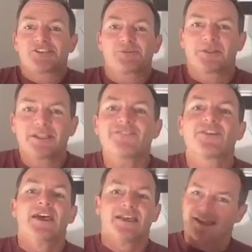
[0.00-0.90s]
a
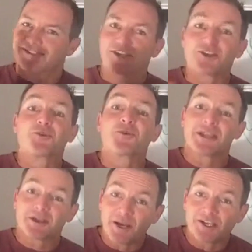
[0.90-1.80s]
belief? That's a
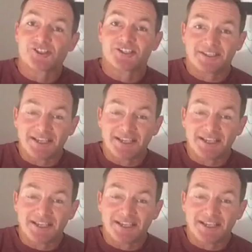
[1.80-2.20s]
great question.